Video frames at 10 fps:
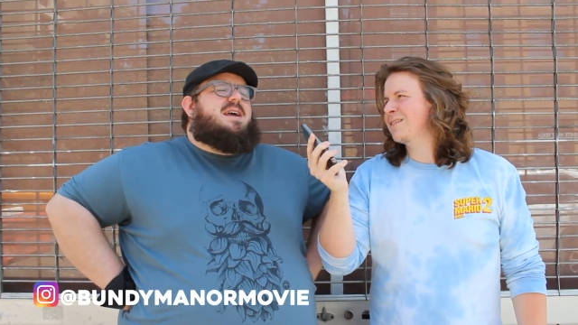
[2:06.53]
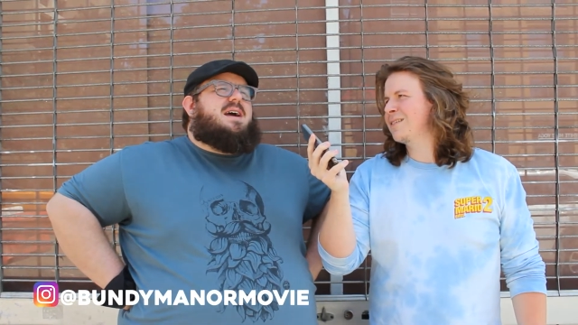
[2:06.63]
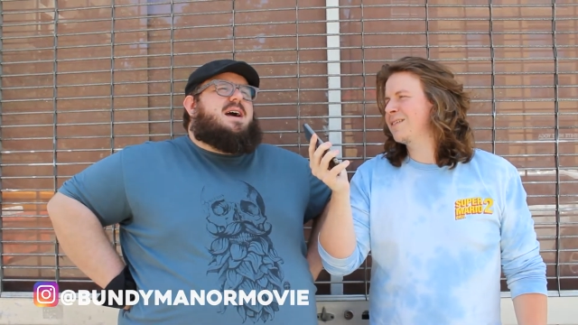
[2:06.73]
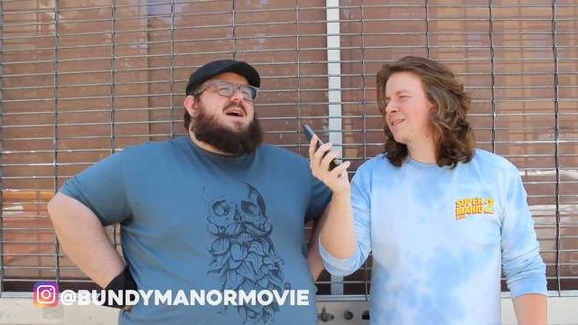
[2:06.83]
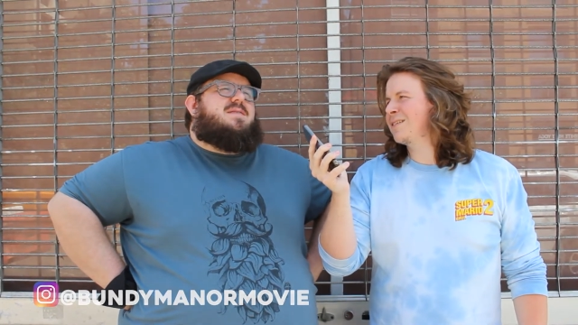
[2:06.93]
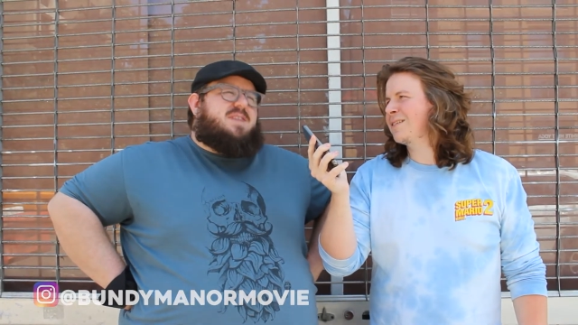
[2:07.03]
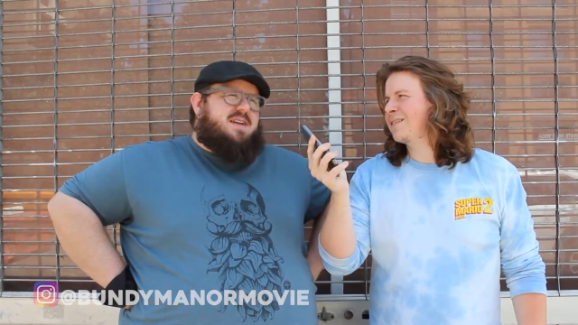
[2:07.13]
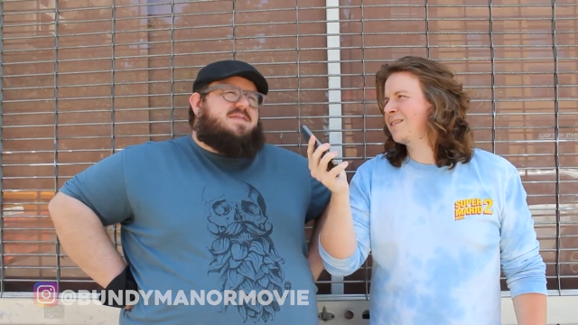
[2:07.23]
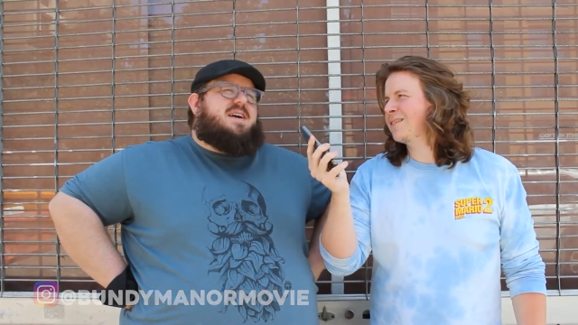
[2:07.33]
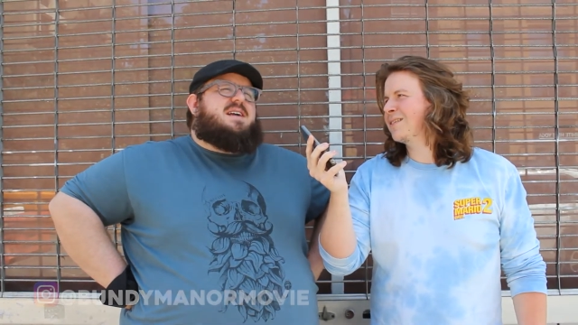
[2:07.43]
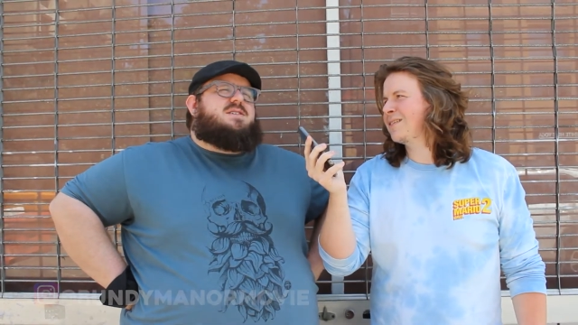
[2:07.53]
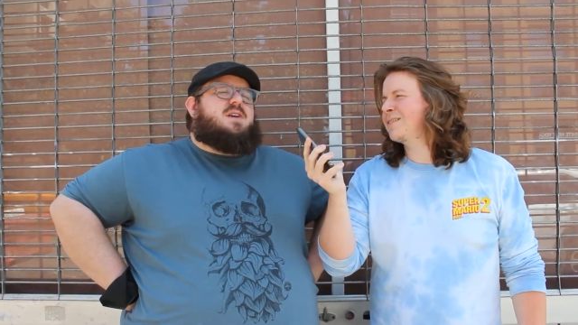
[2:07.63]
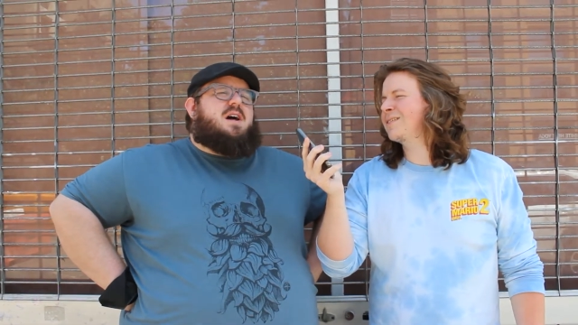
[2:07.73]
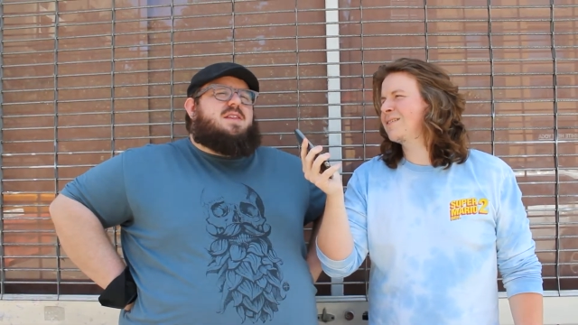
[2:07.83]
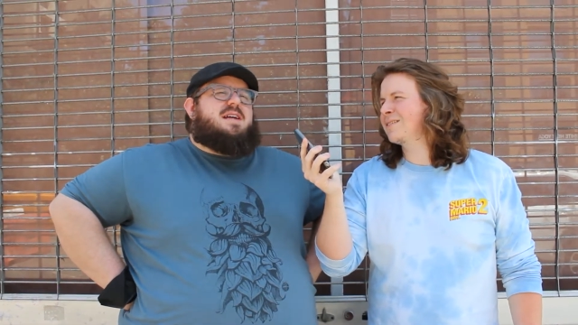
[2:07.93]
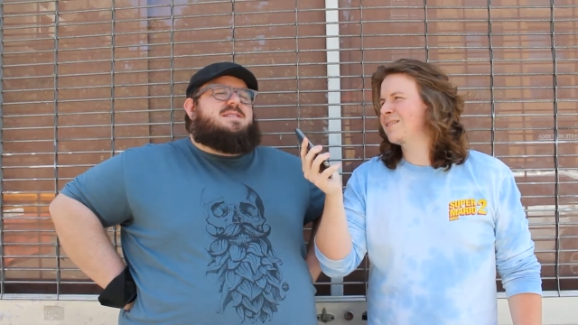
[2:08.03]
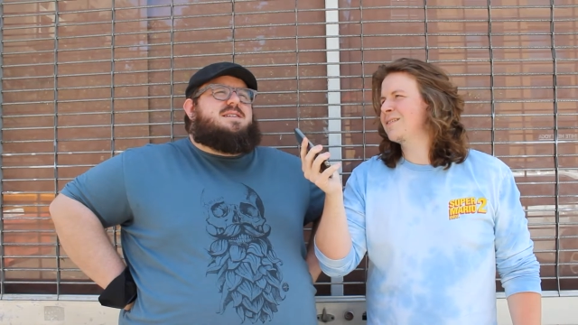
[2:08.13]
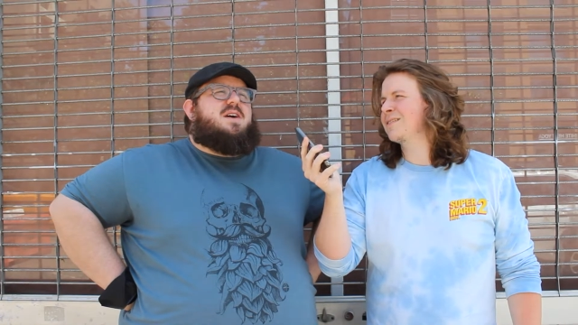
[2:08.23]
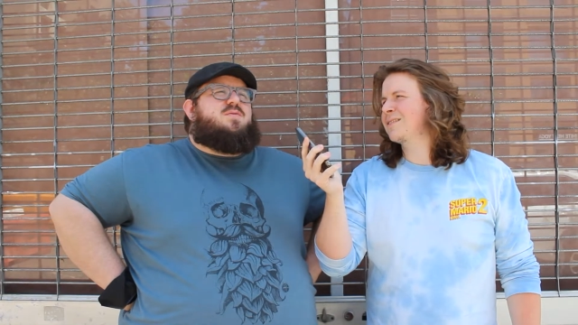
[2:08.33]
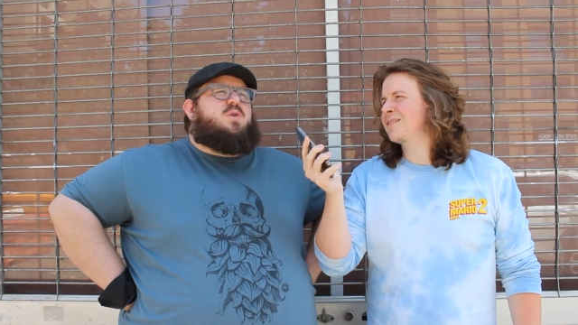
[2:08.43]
Speaker 1: Uh, VFX, all that stuff.